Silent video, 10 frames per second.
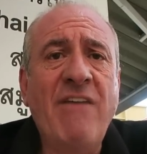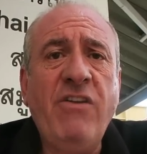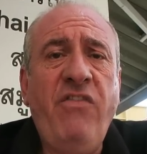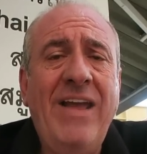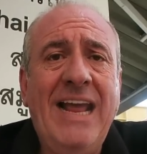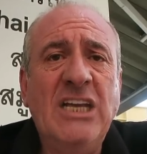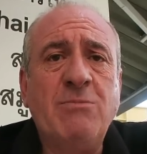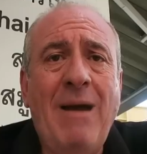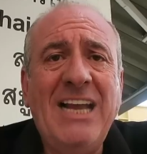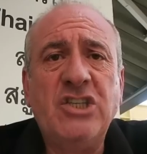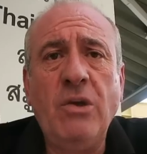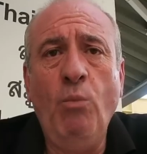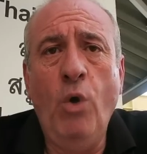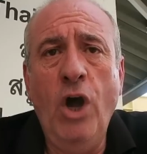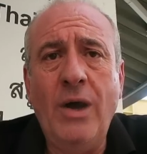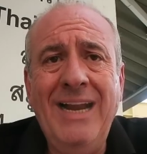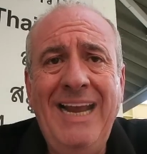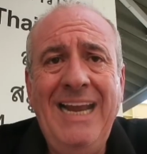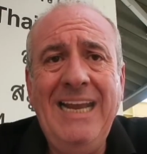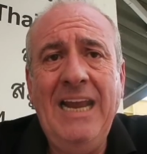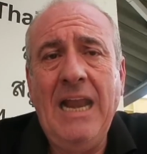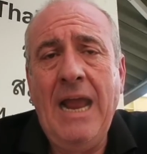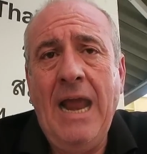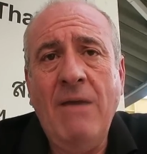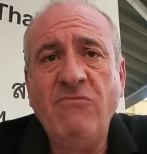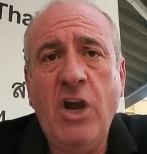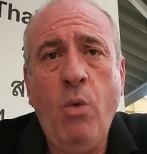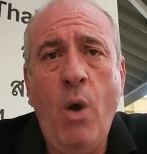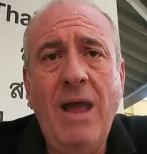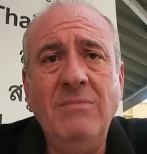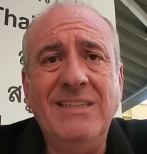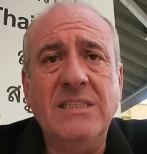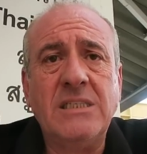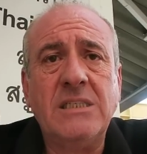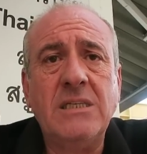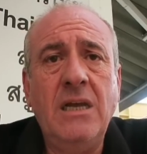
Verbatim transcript: Everything is based on work needed and requirements.